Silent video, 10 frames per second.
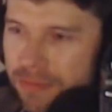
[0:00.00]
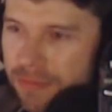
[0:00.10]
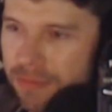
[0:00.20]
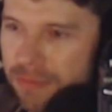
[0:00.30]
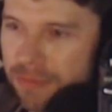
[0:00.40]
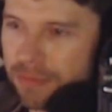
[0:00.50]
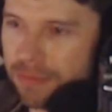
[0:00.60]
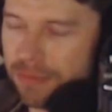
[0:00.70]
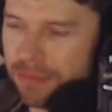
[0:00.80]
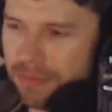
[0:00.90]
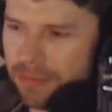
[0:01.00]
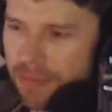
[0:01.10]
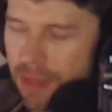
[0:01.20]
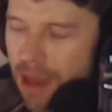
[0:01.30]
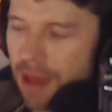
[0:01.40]

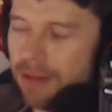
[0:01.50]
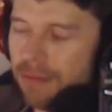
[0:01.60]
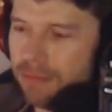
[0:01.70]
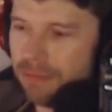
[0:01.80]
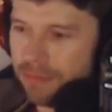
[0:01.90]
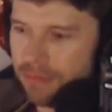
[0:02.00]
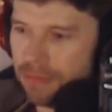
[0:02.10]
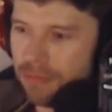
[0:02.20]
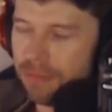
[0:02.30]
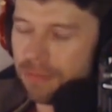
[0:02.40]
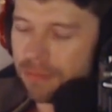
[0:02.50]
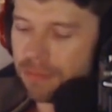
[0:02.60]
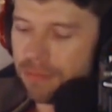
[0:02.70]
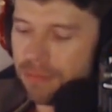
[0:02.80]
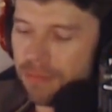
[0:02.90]

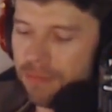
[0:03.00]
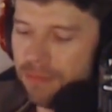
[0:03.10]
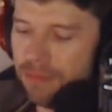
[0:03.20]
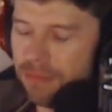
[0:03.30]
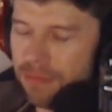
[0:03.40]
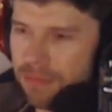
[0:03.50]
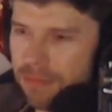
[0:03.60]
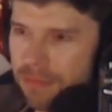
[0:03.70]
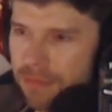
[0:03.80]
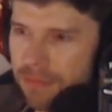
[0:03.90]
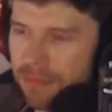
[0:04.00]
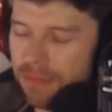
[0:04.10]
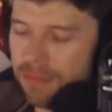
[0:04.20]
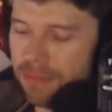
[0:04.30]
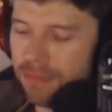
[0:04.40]

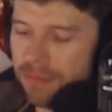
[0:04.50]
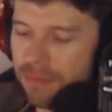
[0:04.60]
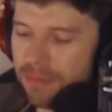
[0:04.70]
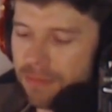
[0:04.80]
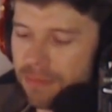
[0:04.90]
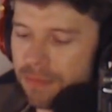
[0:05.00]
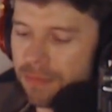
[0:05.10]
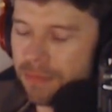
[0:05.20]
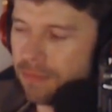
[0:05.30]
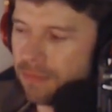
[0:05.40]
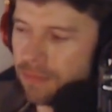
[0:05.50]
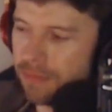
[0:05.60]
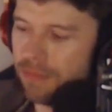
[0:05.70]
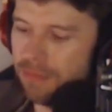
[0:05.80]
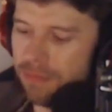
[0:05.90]

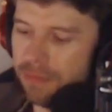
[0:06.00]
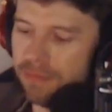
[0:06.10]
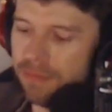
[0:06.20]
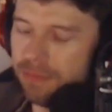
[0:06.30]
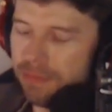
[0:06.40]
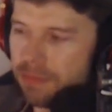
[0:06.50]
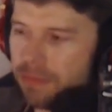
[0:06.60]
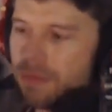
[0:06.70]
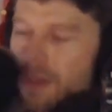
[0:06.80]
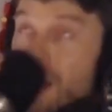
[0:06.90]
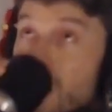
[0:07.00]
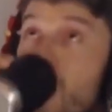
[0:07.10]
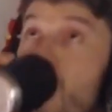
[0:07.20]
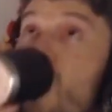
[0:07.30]
(not speaking)